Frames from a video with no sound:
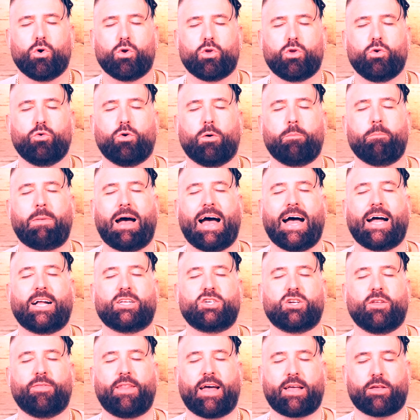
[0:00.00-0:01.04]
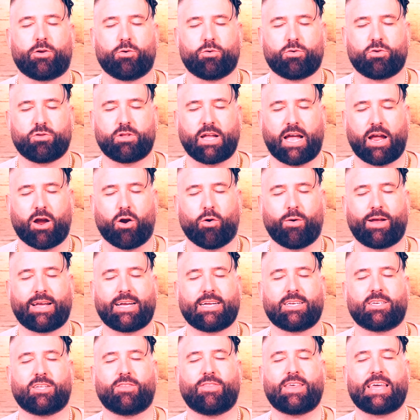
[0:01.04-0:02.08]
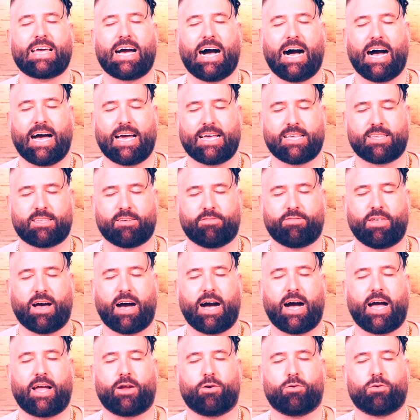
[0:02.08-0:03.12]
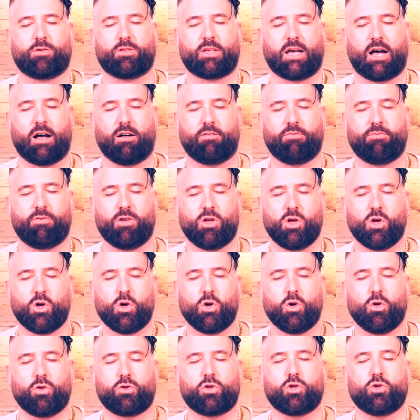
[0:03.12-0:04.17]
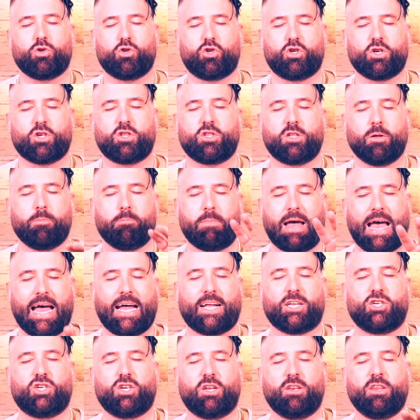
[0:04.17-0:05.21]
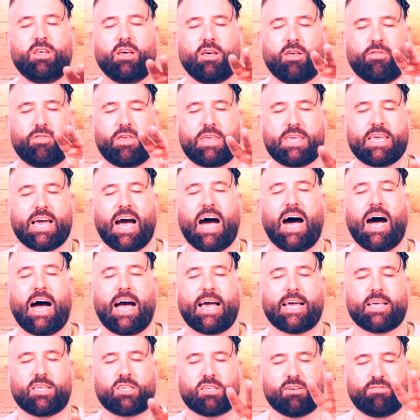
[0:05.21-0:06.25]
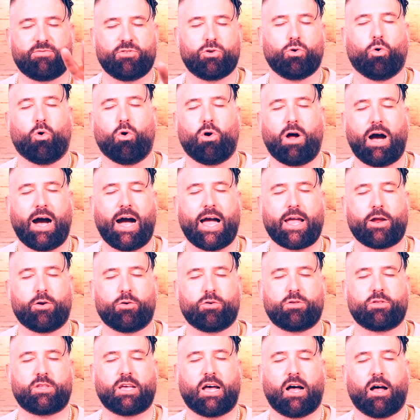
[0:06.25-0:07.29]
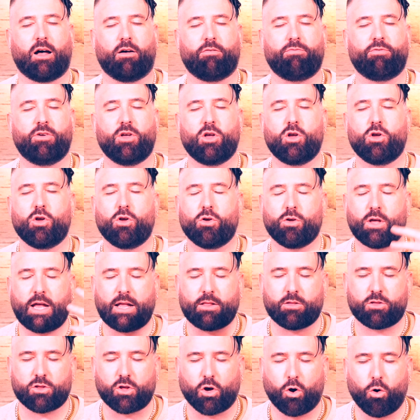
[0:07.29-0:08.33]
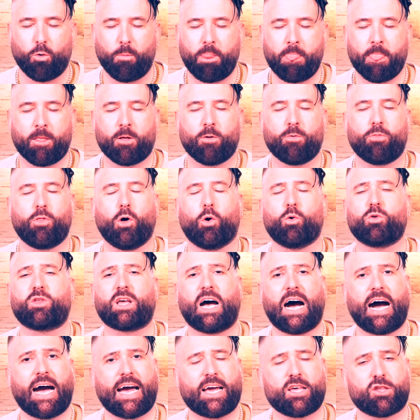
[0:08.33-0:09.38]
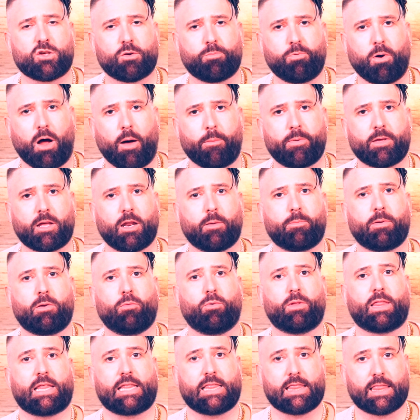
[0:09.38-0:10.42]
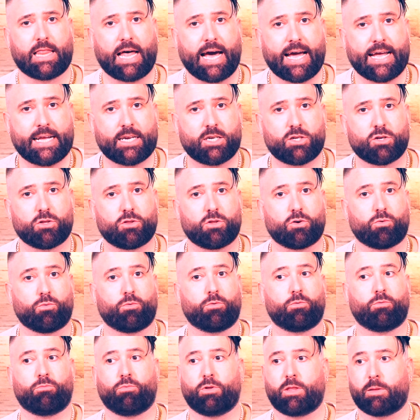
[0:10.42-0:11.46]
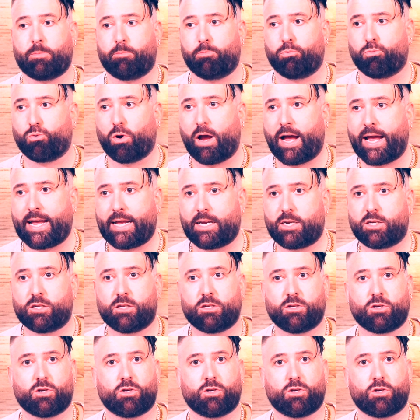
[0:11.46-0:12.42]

You imagine that you're staring into the eyes of the higher self. So you just imagine the eyes of your higher self. And so those eyes are probably going to be really light, they're really bright,